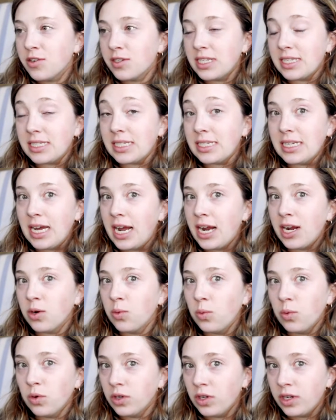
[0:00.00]
There's this
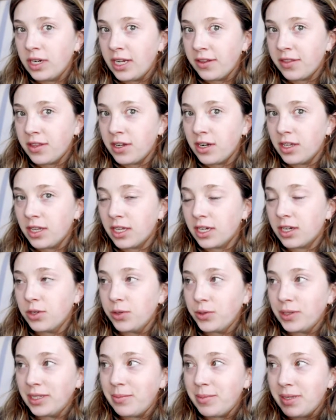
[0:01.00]
entire world out there that can
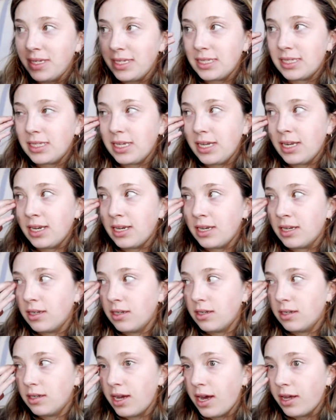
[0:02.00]
only be
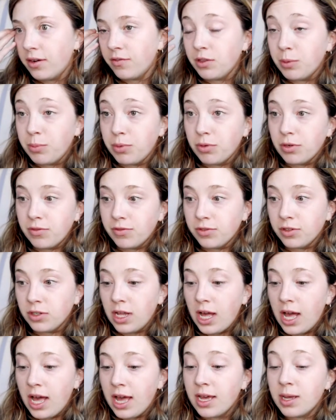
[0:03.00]
seen out of the peripheral
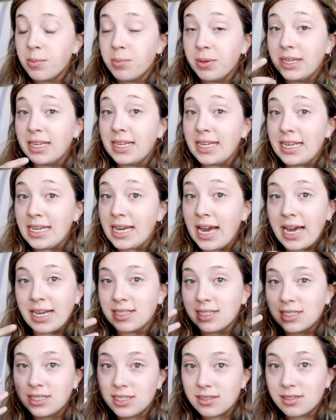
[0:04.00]
eye, but he
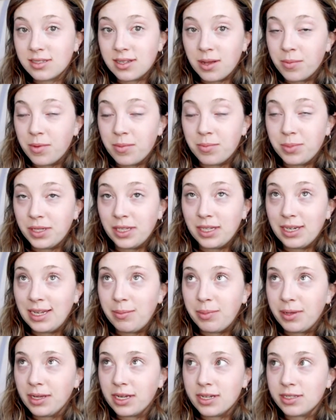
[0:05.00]
has some
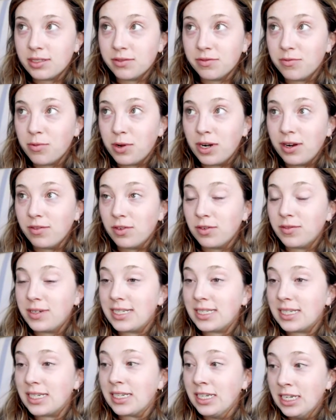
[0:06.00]
ability because of whatever
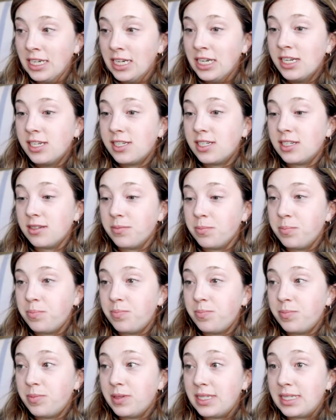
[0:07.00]
reason to
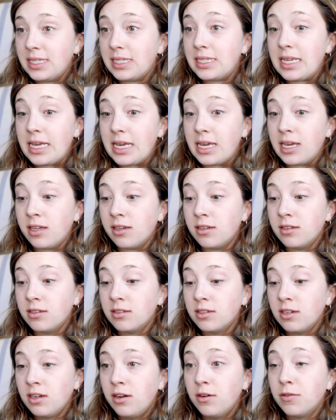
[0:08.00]
see it
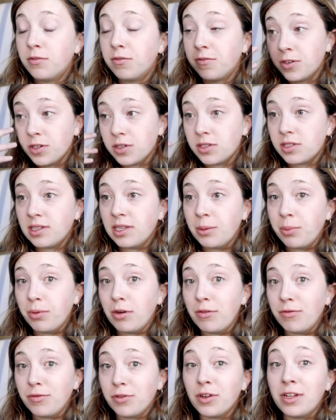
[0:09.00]
first in the
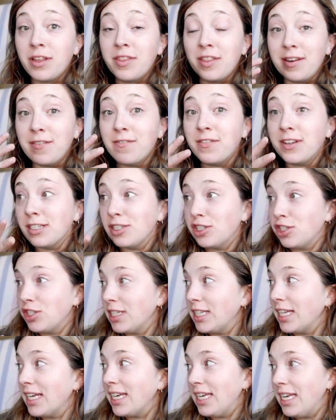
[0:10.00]
peripheral, and then
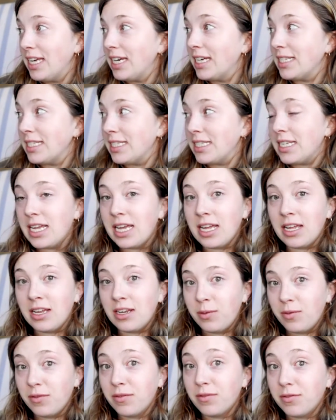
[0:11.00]
eventually like he can see
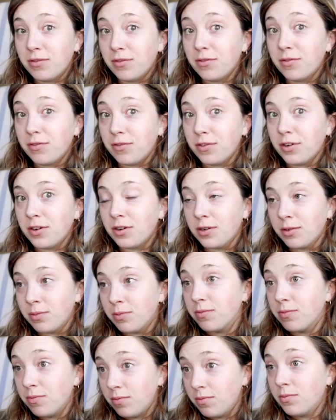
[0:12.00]
it
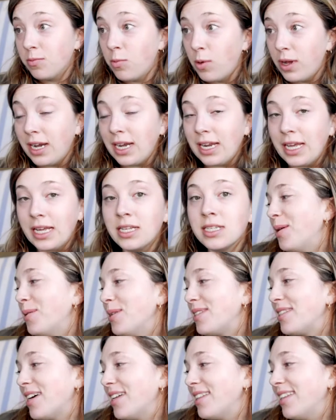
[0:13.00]
for what it is. I
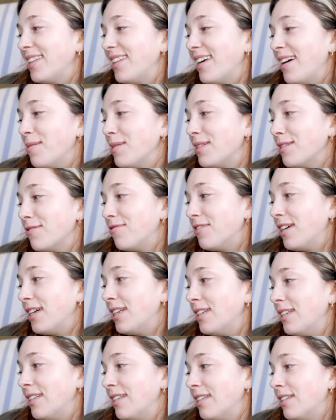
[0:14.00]
always thought that that was a
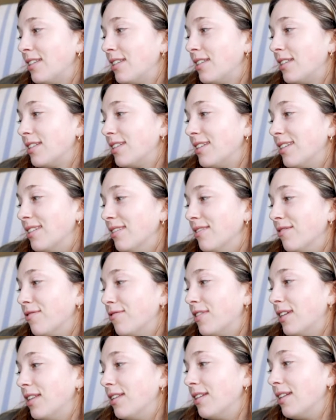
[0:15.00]
fun
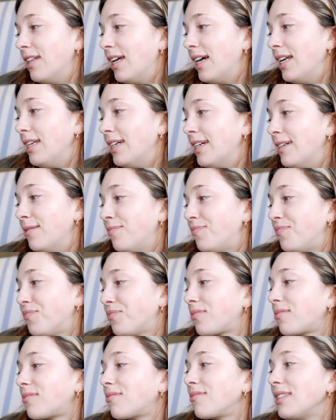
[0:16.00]
little idea.
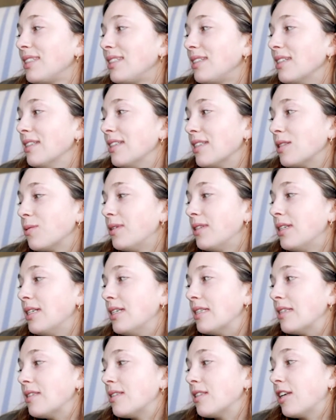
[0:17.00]
This one
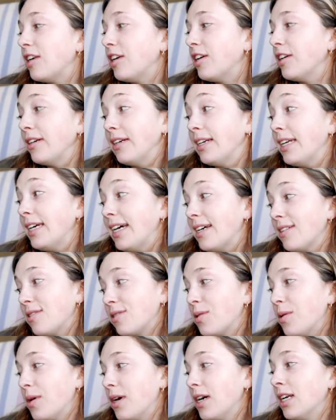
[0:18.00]
is security
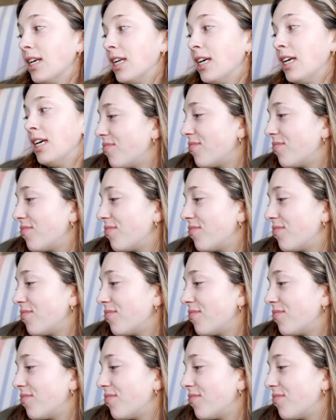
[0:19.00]
escort.